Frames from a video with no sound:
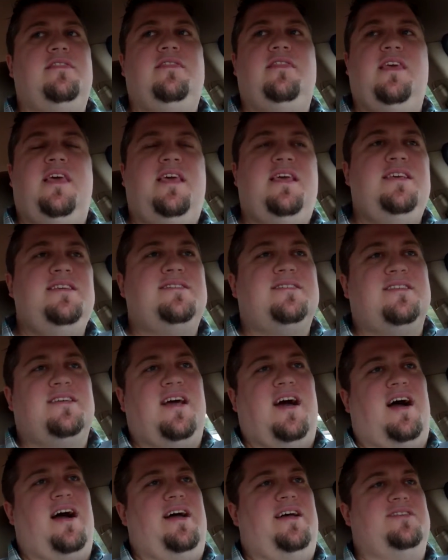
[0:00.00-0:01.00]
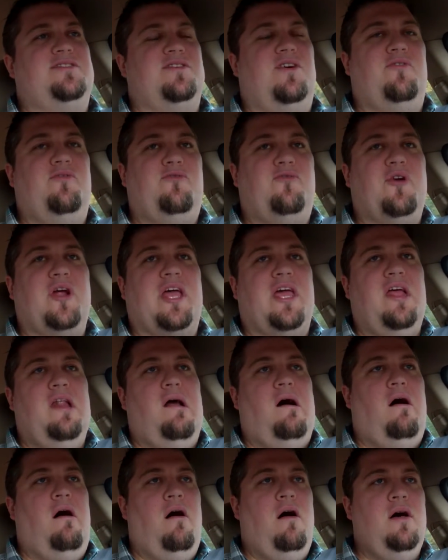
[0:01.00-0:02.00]
these guys are freaking
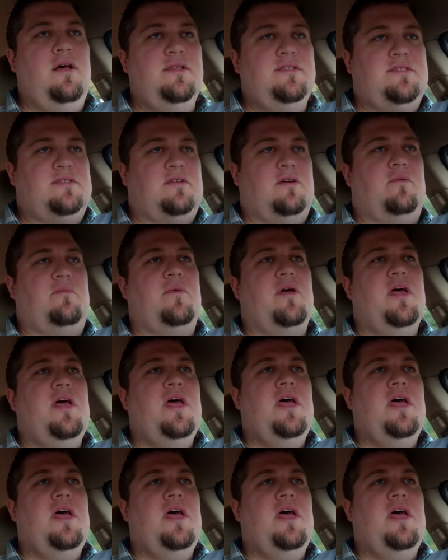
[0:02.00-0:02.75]
awesome.